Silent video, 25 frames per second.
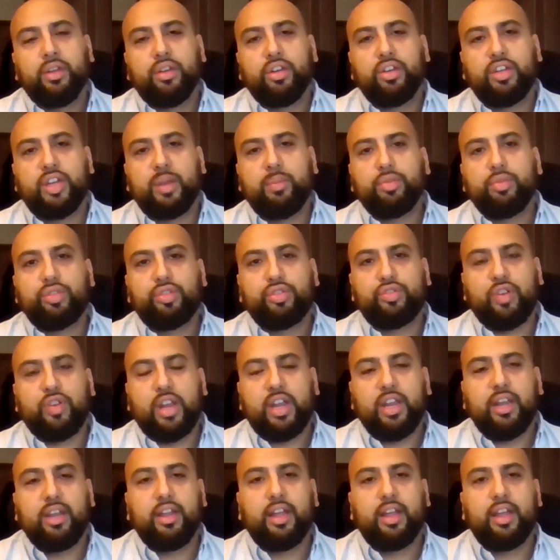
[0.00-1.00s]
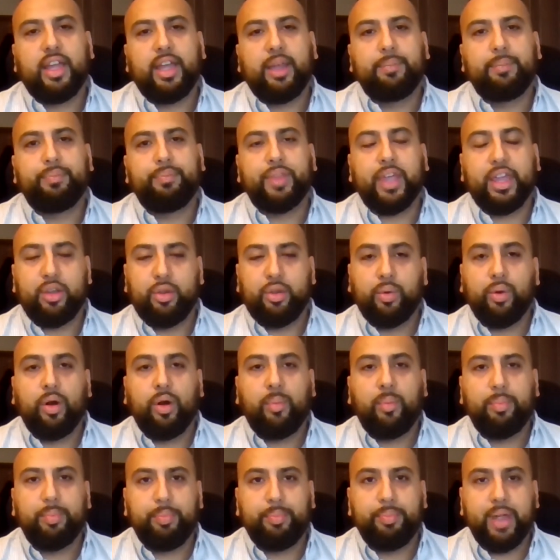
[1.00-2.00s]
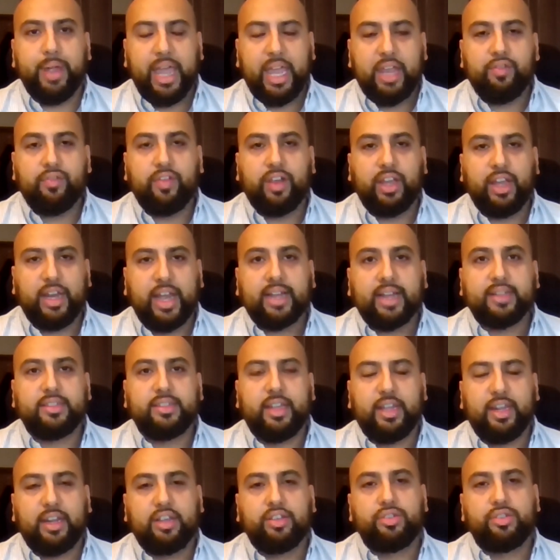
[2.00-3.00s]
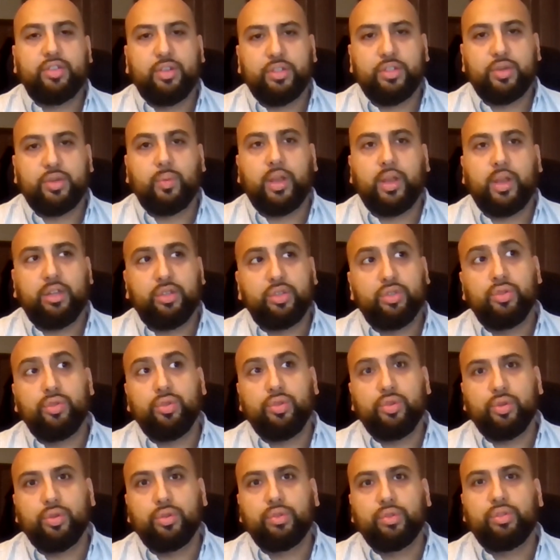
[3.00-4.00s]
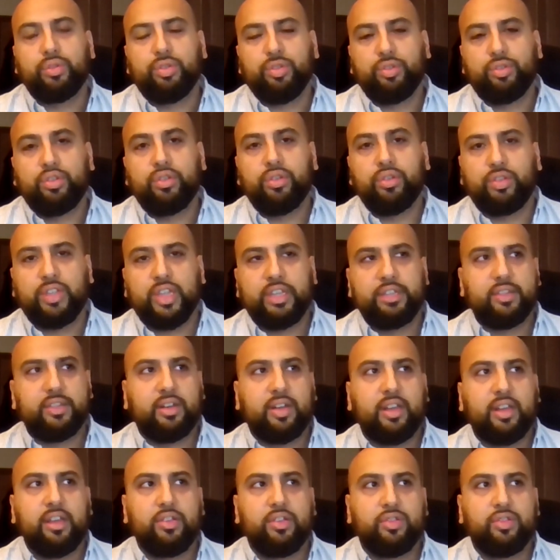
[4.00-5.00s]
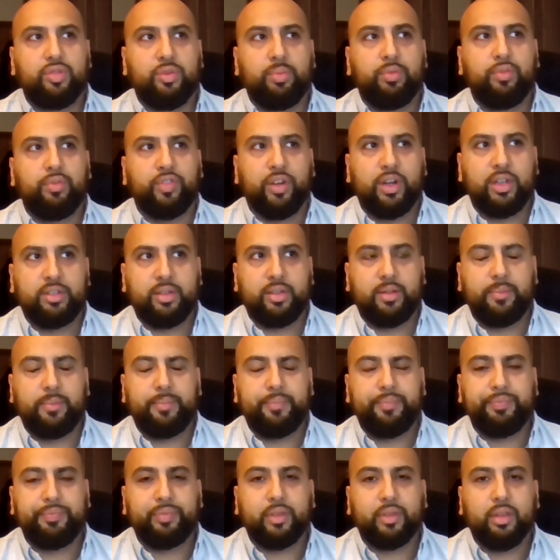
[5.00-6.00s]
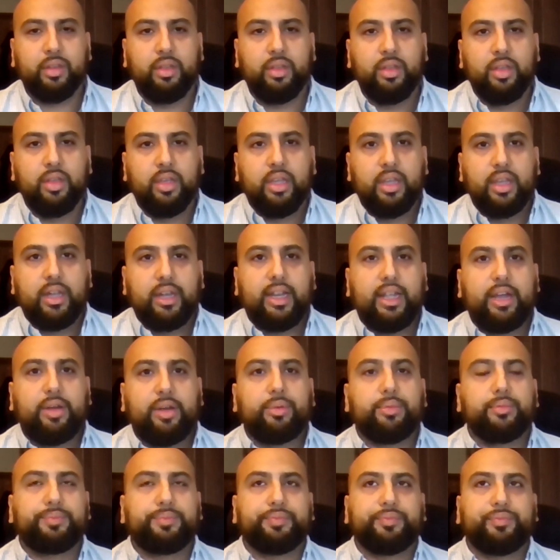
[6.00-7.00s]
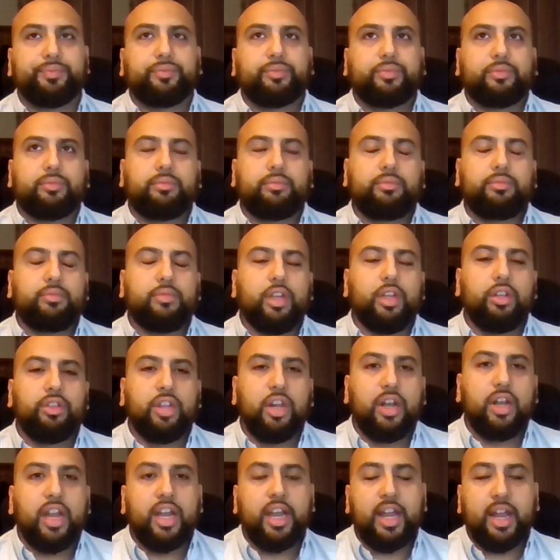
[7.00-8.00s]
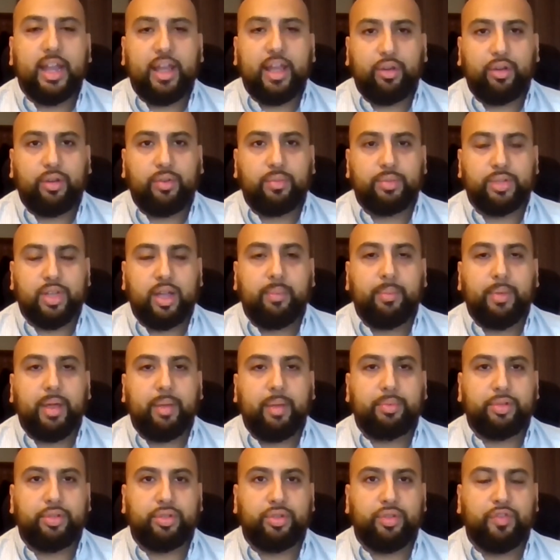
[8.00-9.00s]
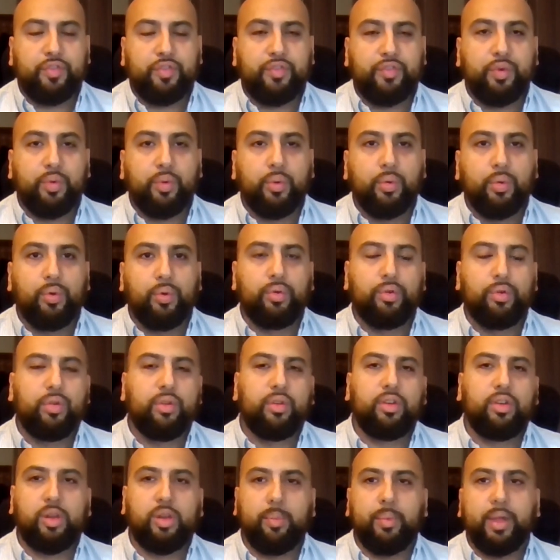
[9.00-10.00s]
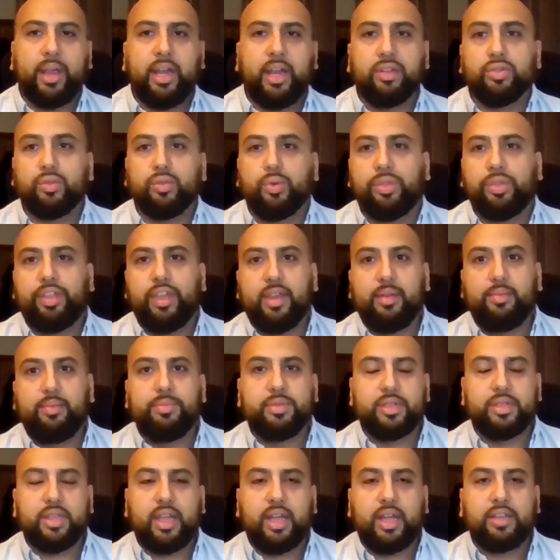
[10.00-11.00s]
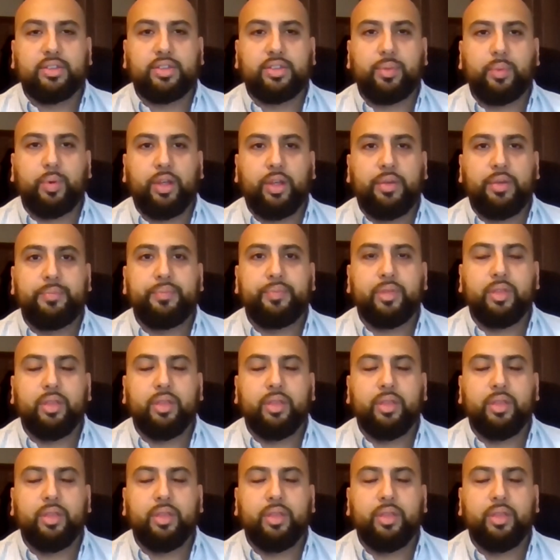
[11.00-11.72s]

to demonstrate that you are behaving and acting in a certain way to your designated supervisor. Now, the learning outcomes are mapped to 4 domains or themes, as it were,